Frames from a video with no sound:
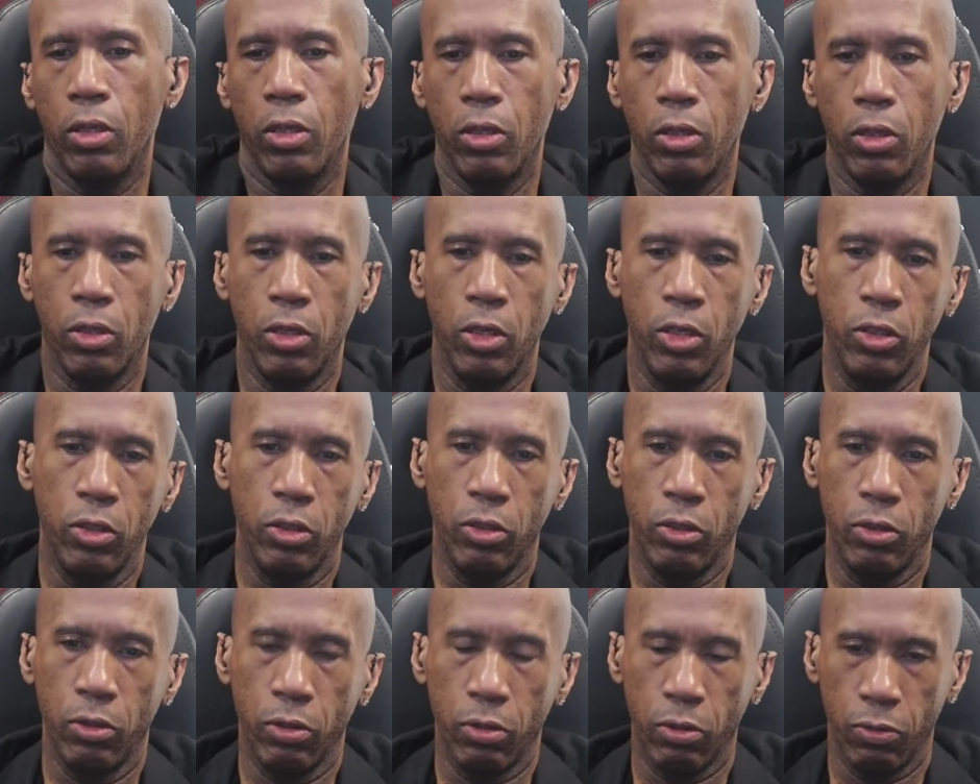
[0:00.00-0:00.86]

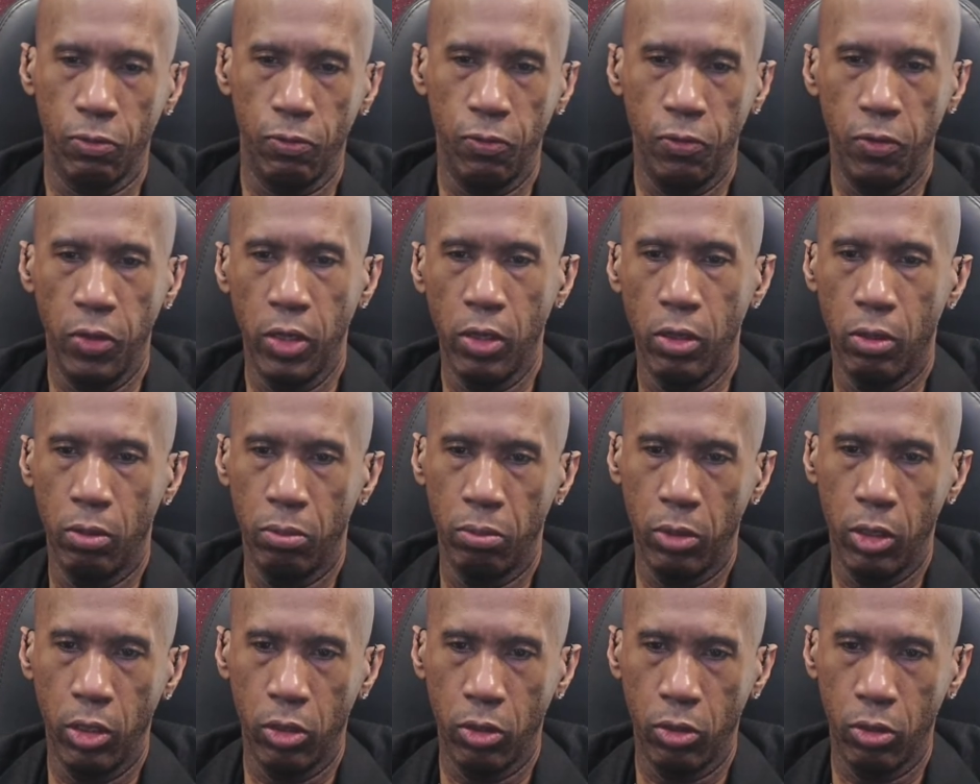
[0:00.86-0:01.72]

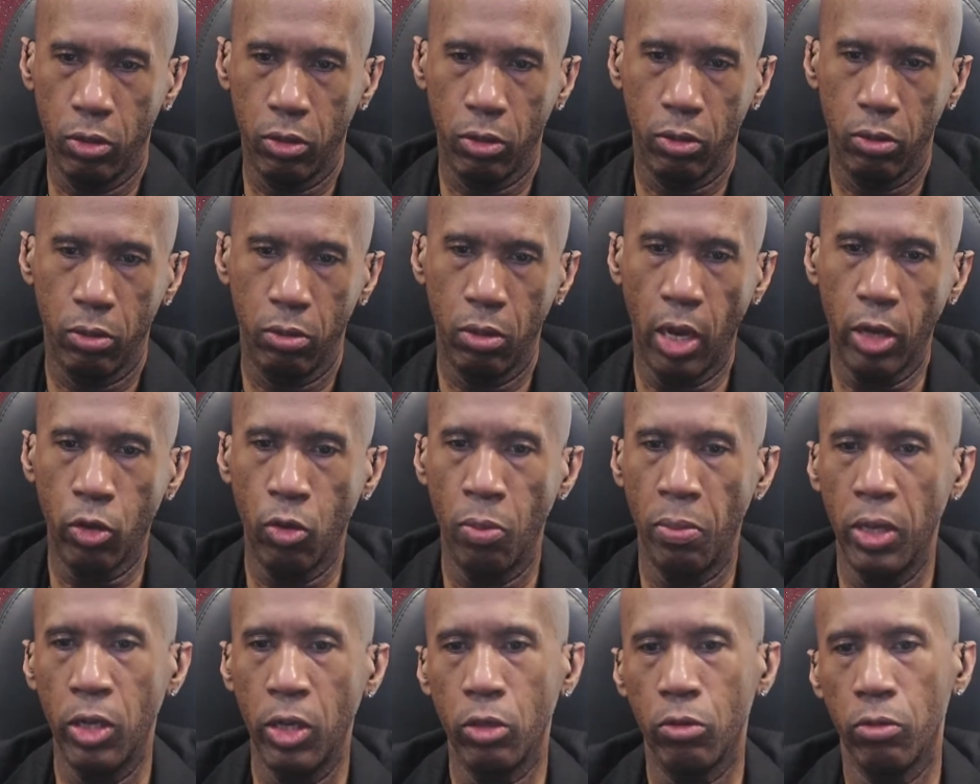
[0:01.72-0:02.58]
this
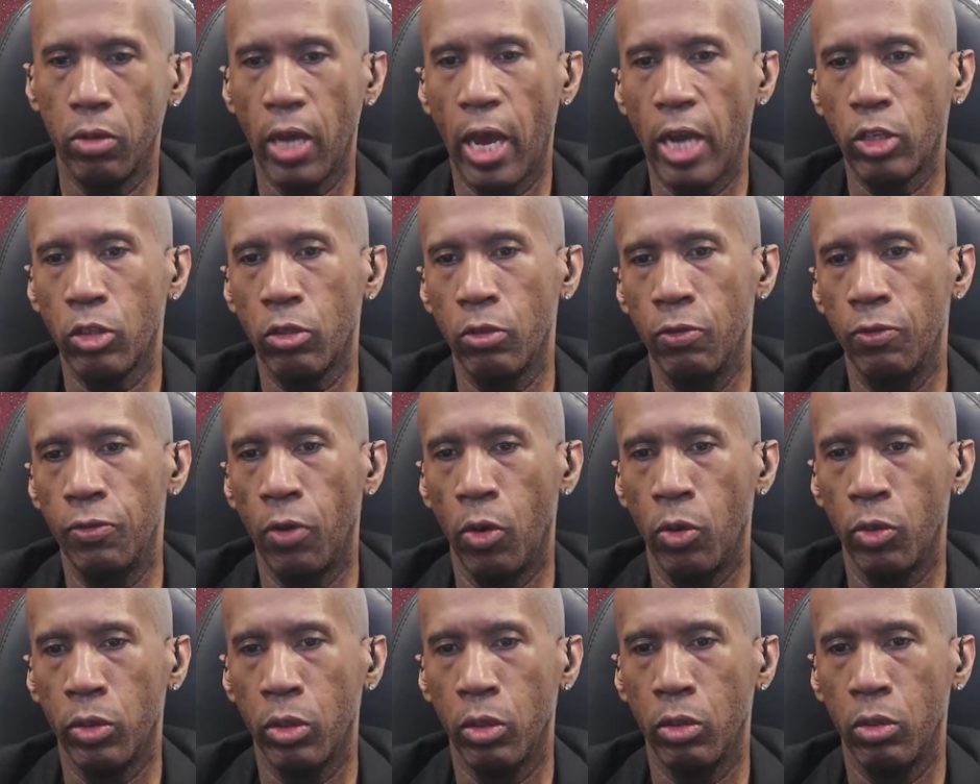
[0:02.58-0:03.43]
documentary actually
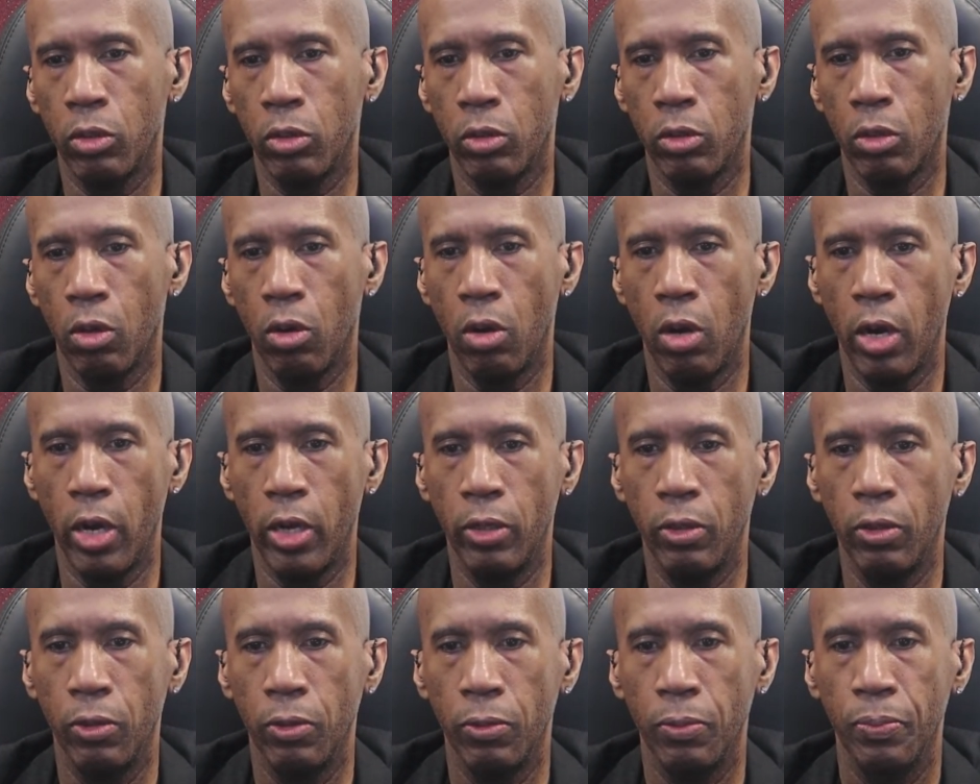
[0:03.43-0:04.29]
focused
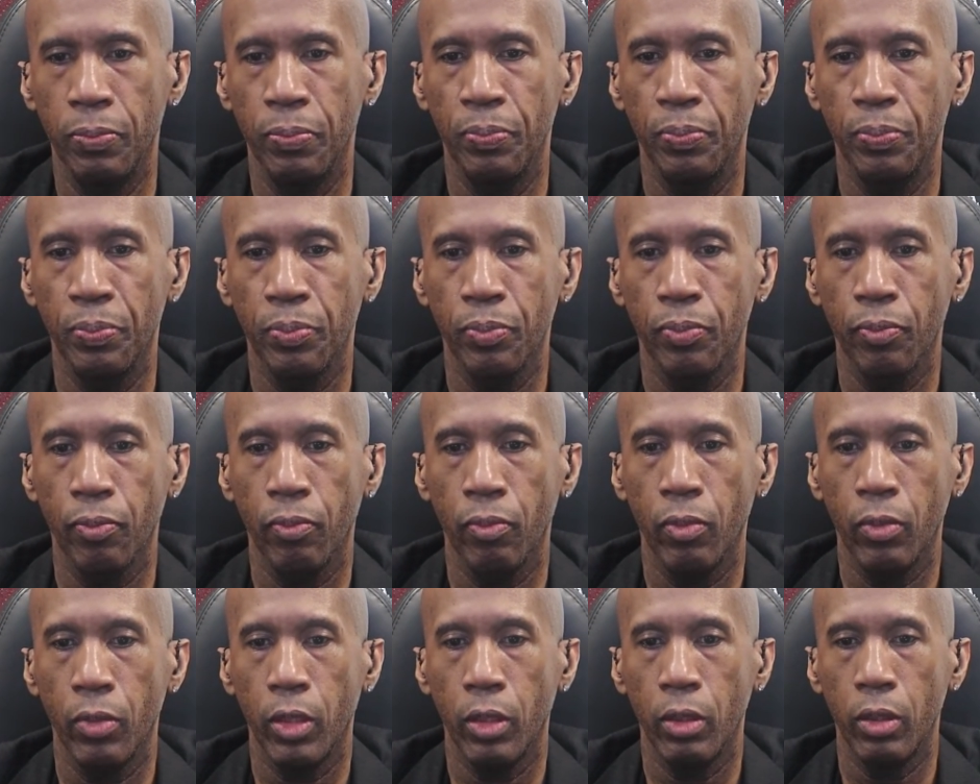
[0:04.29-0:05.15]
on
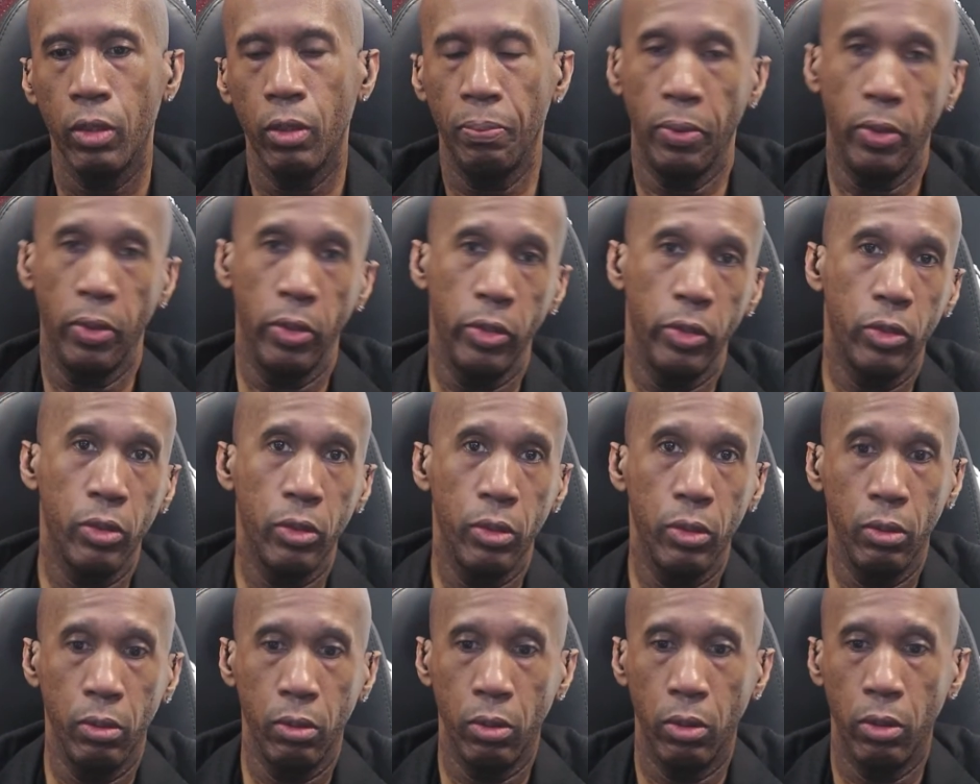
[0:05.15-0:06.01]
the
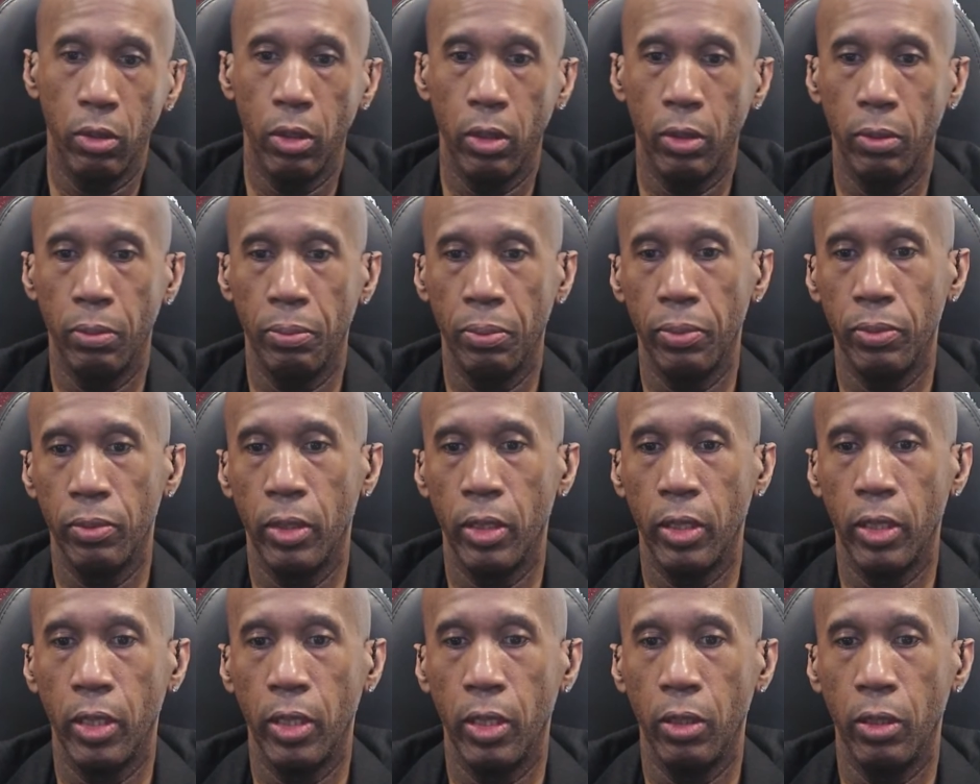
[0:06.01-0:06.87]
person, or
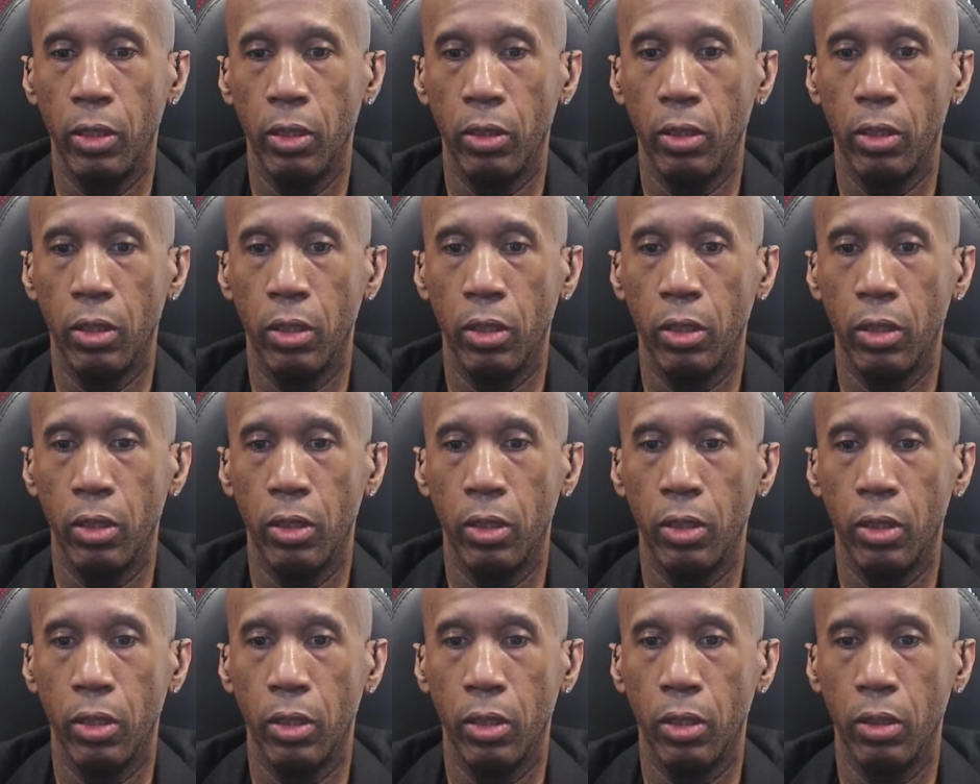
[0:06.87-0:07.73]
they
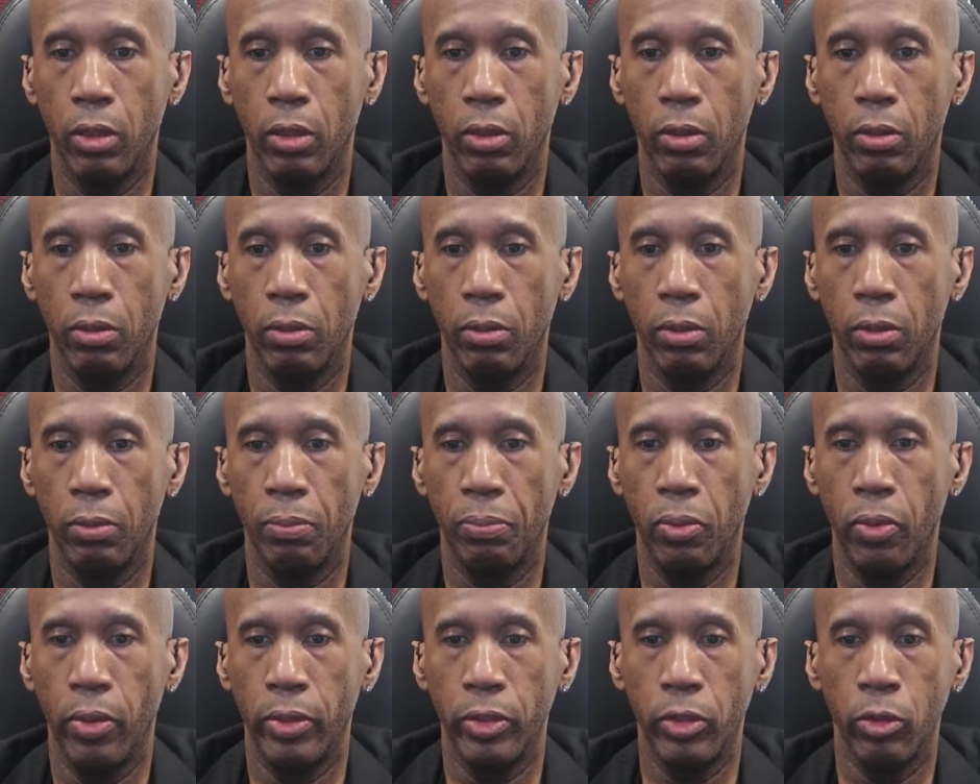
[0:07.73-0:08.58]

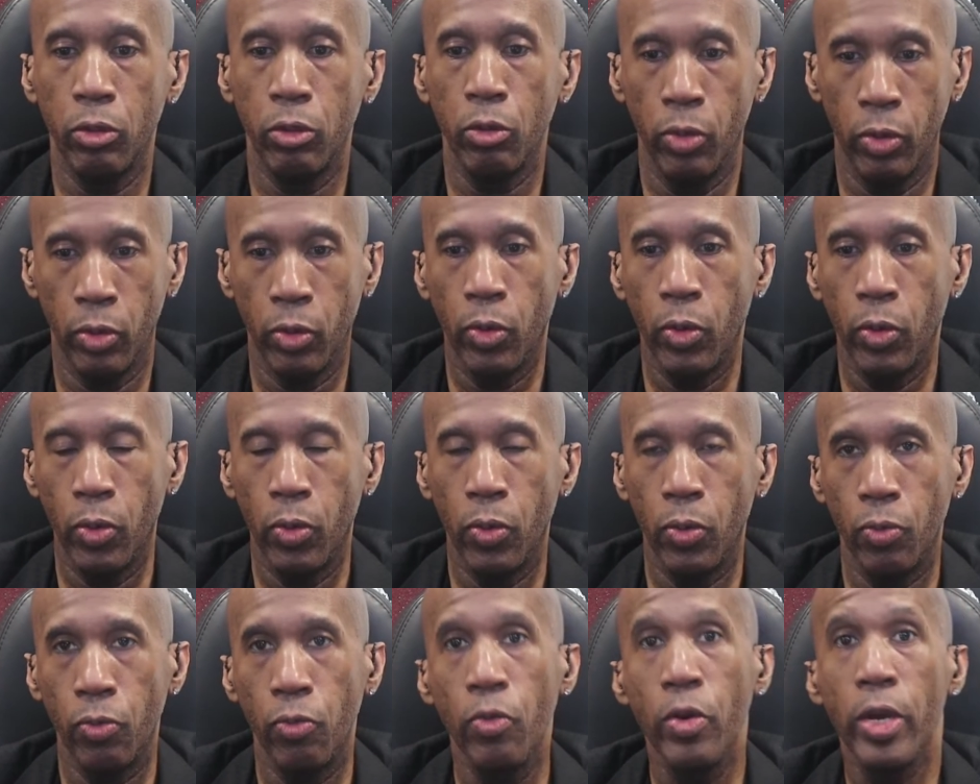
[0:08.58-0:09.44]
pointed to
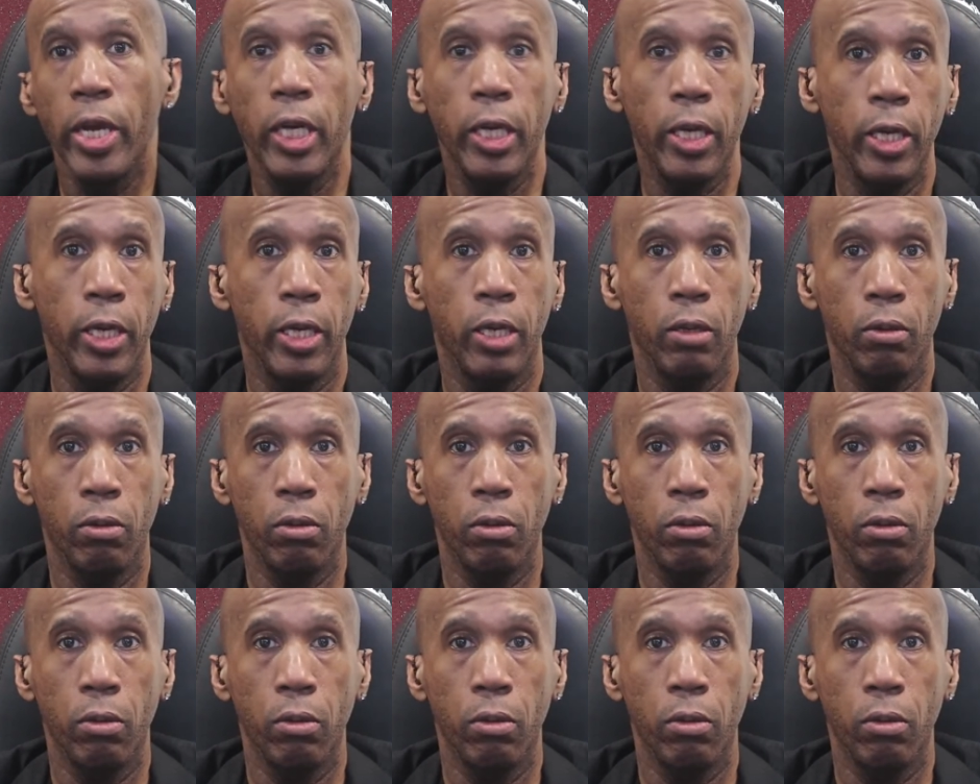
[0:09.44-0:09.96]
who really